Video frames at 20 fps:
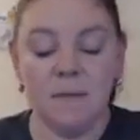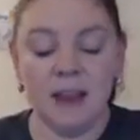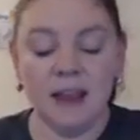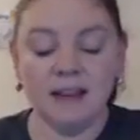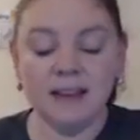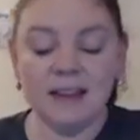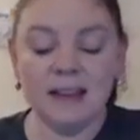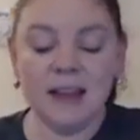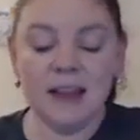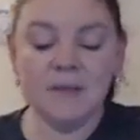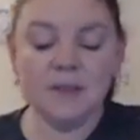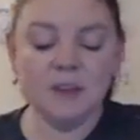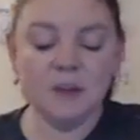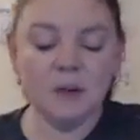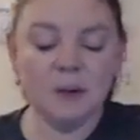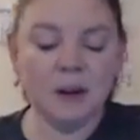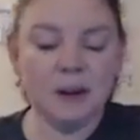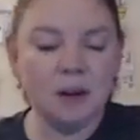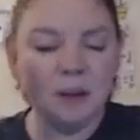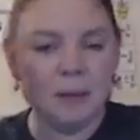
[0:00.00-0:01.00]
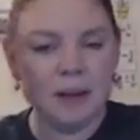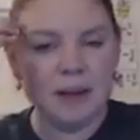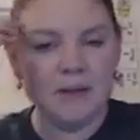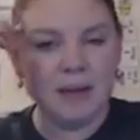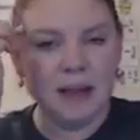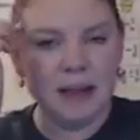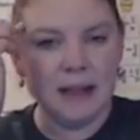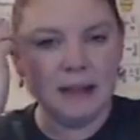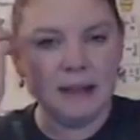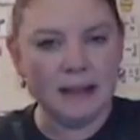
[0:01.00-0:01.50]
It gives you a little bit
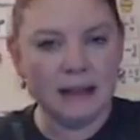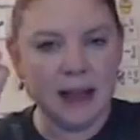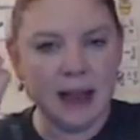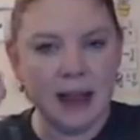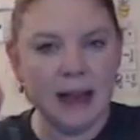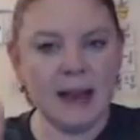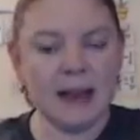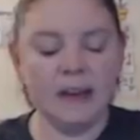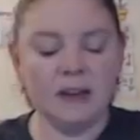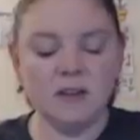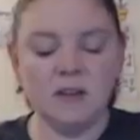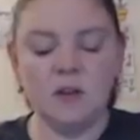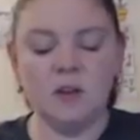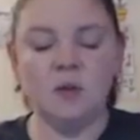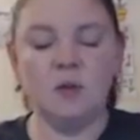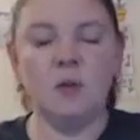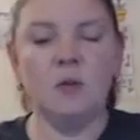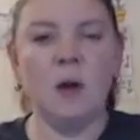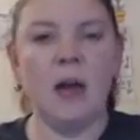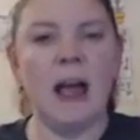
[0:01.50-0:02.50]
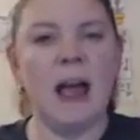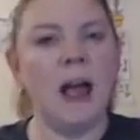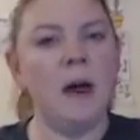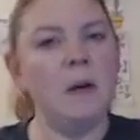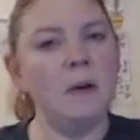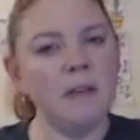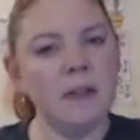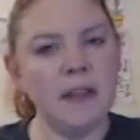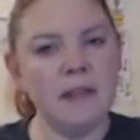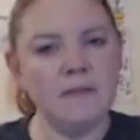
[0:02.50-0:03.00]
of insight into
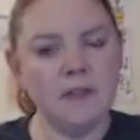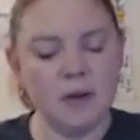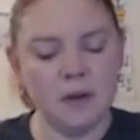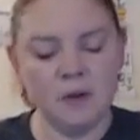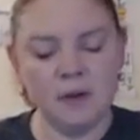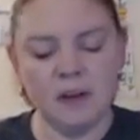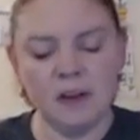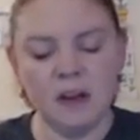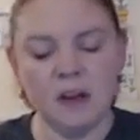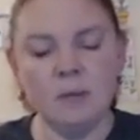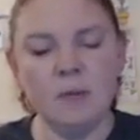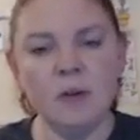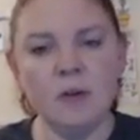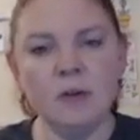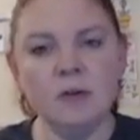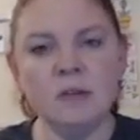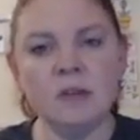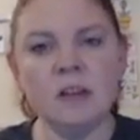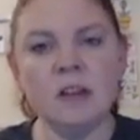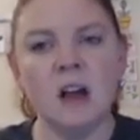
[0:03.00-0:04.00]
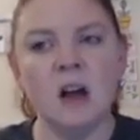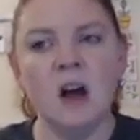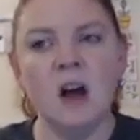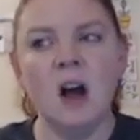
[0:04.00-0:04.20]
how are they viewing numbers.